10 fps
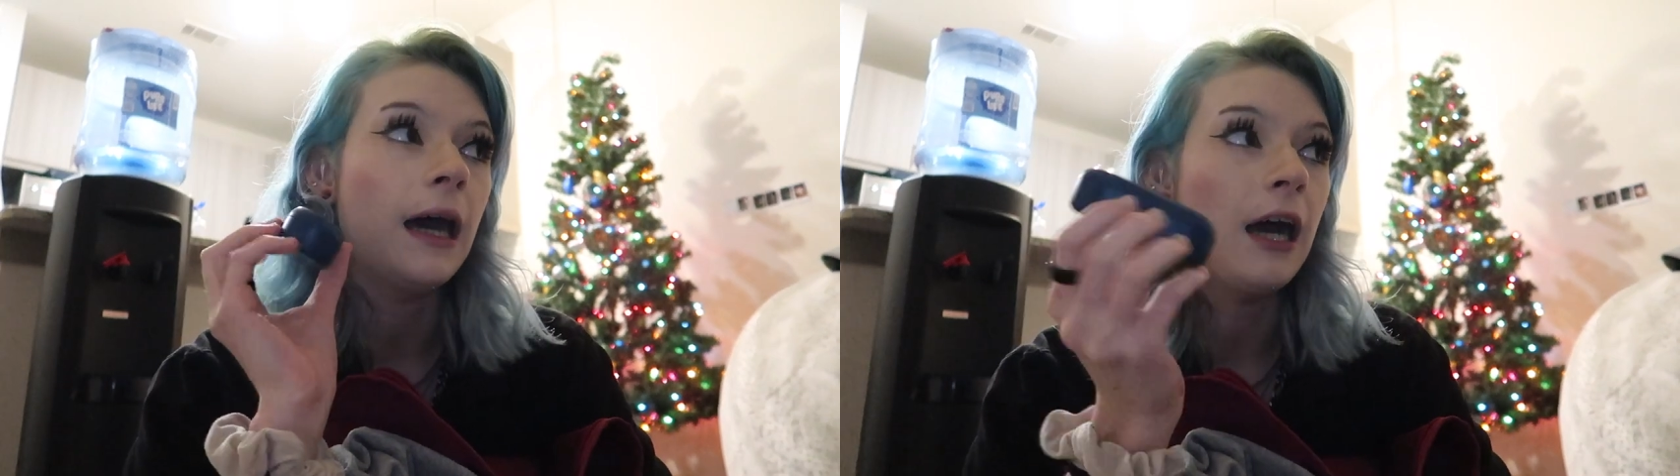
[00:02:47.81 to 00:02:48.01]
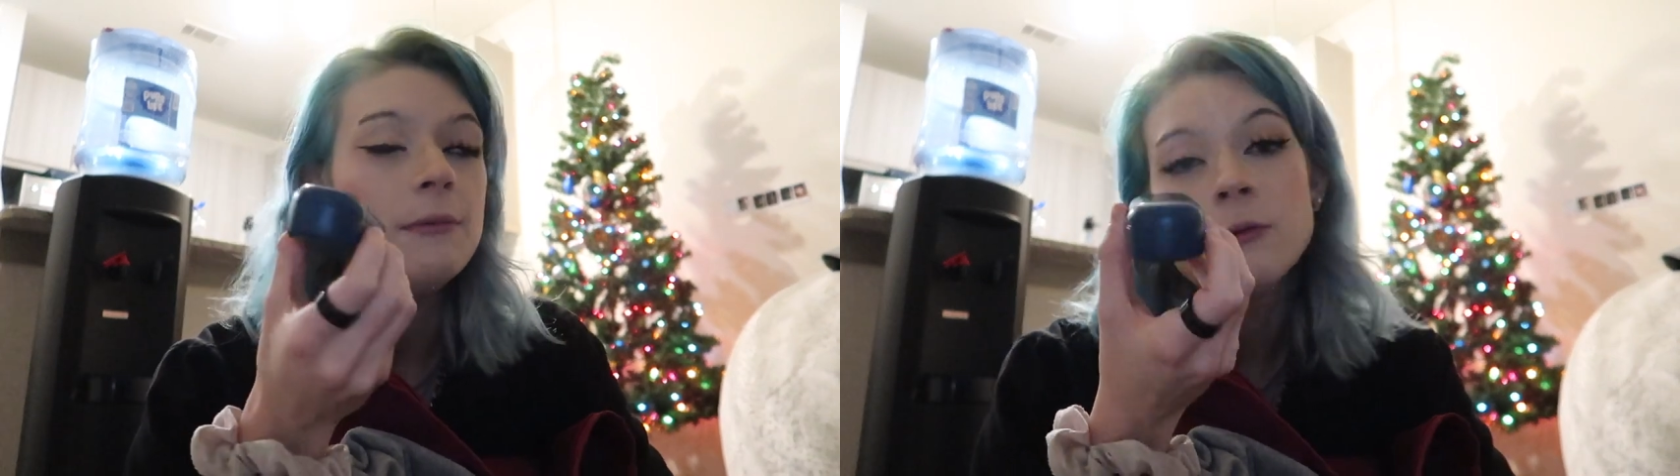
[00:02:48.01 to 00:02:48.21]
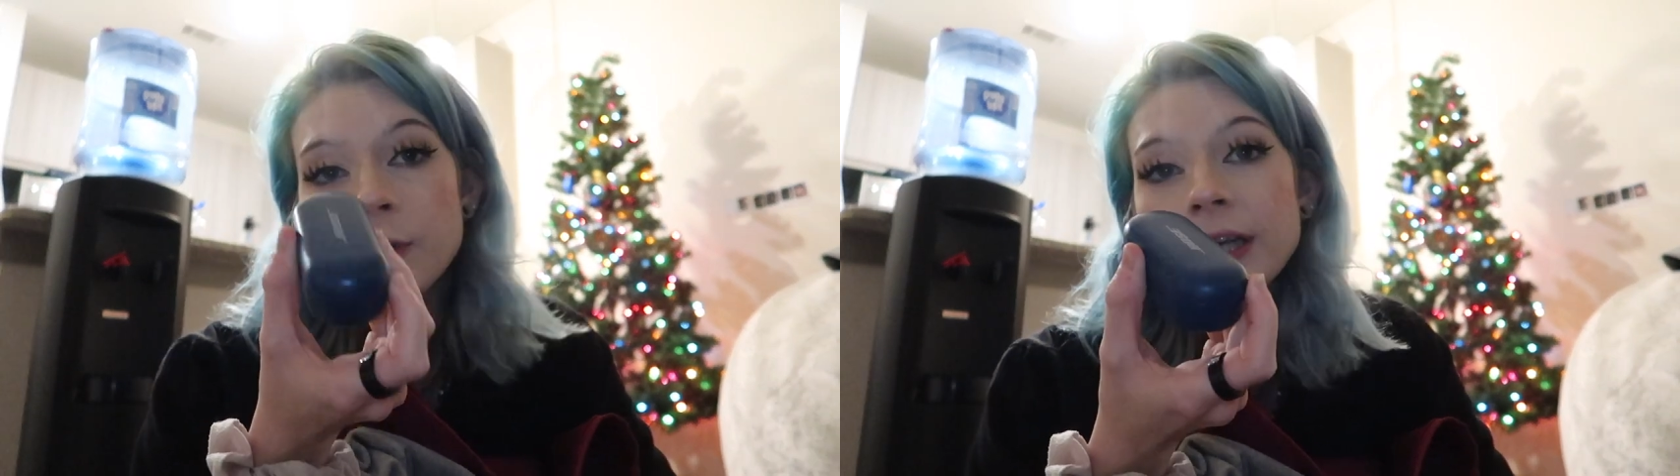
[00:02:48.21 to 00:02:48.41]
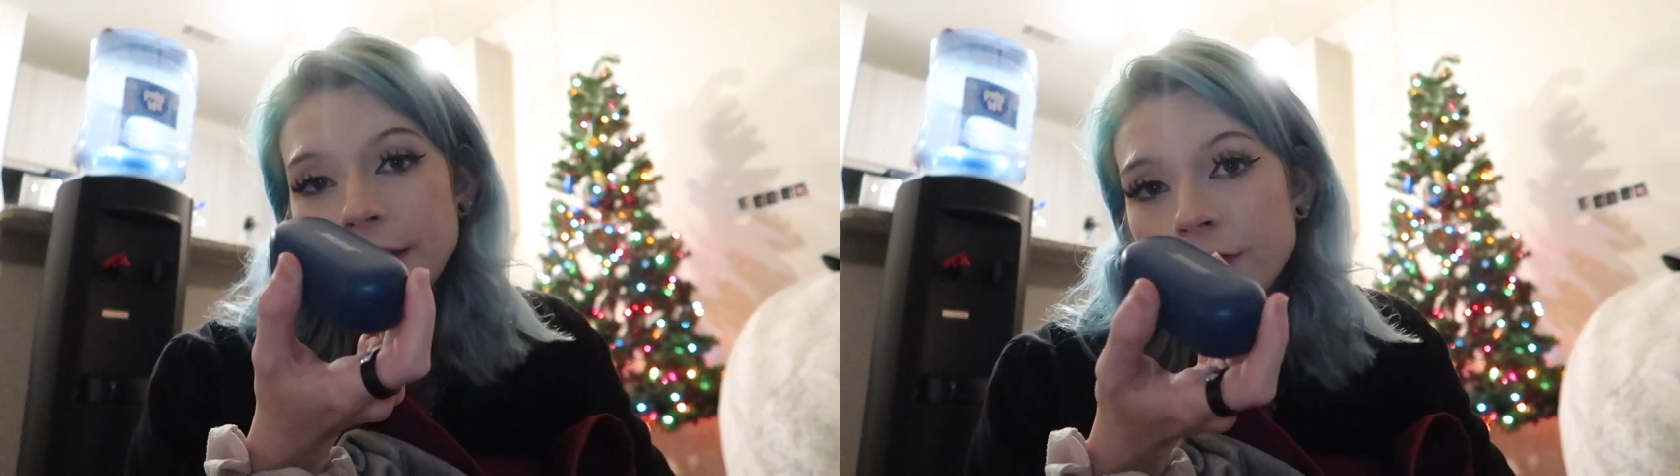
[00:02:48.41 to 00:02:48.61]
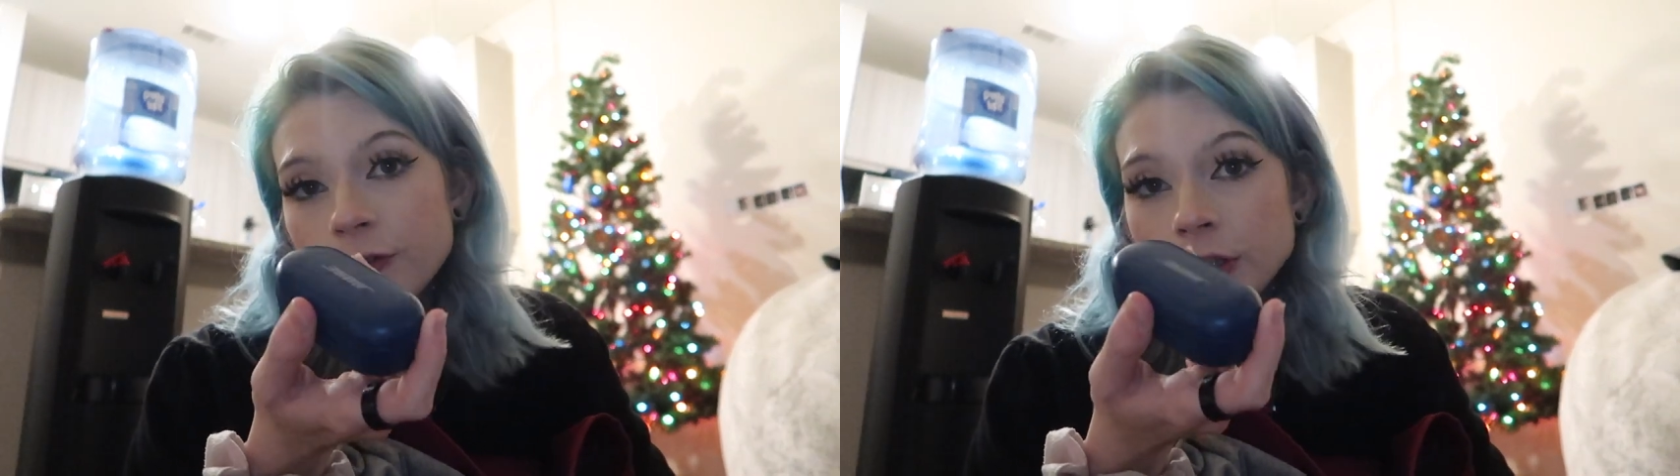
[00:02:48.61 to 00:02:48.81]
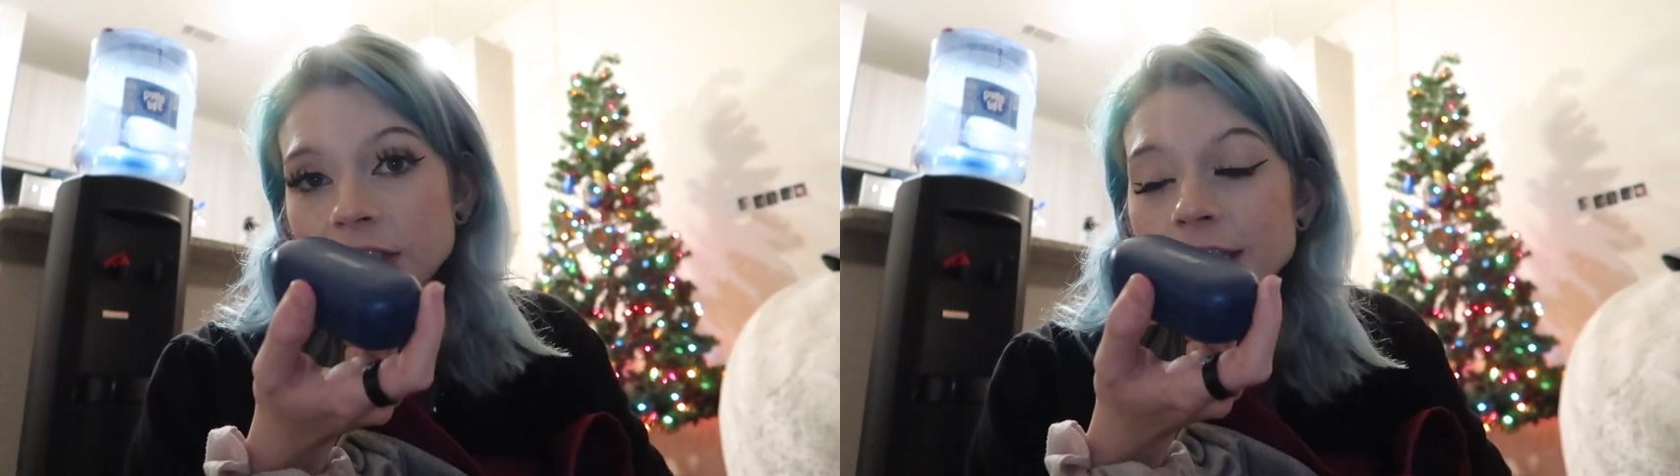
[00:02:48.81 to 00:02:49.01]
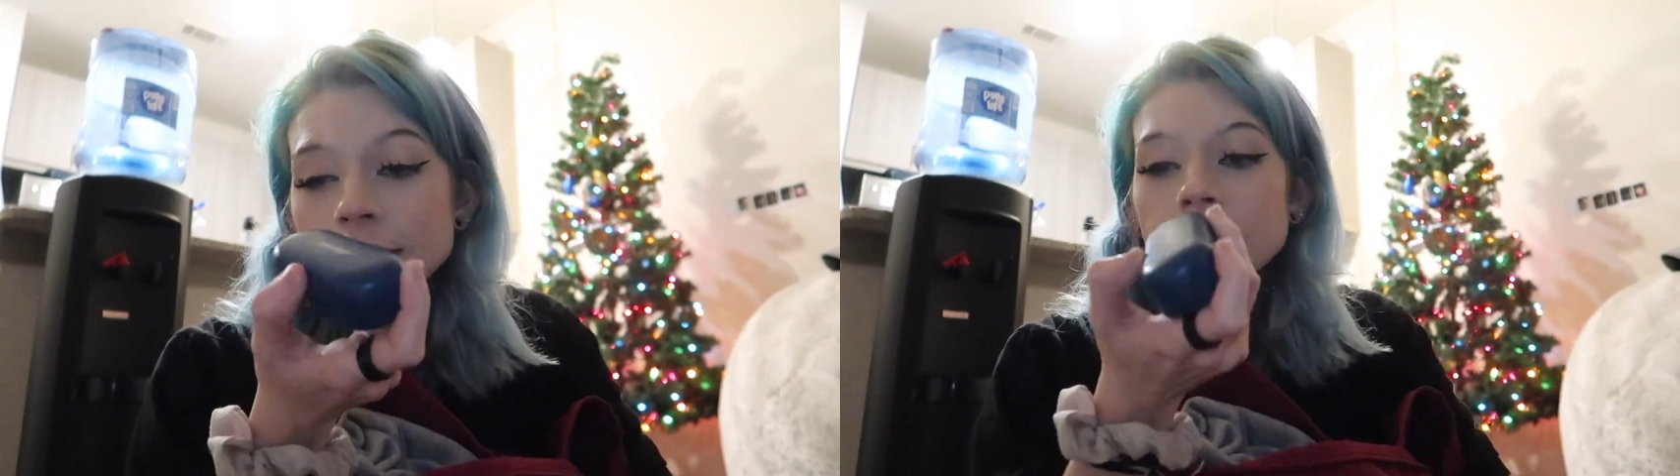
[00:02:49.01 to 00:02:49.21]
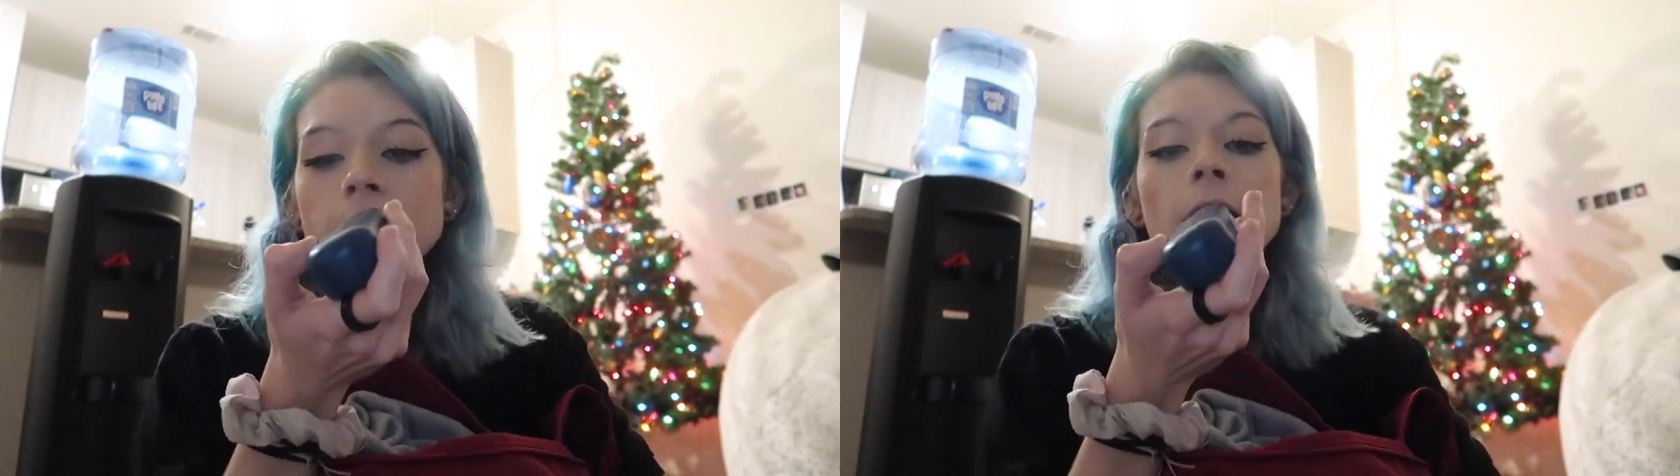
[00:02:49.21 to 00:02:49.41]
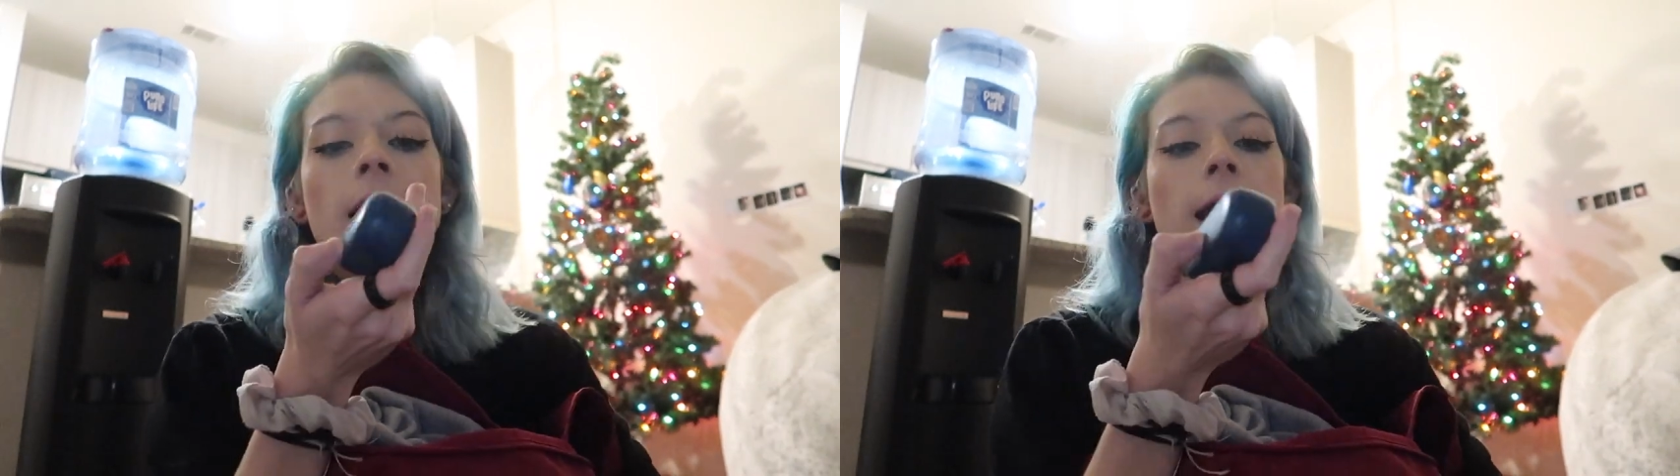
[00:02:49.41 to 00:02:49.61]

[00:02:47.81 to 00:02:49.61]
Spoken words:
I've been wearing these for a year.